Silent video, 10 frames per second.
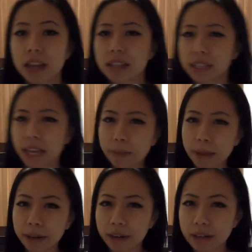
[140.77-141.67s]
To get a
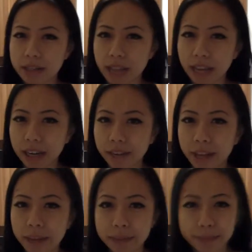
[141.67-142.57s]
better understanding of
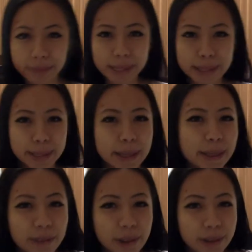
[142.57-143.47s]
that, let's look at the
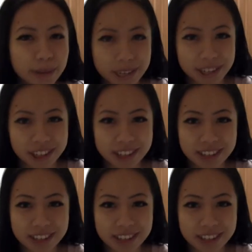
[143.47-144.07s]
following pictures.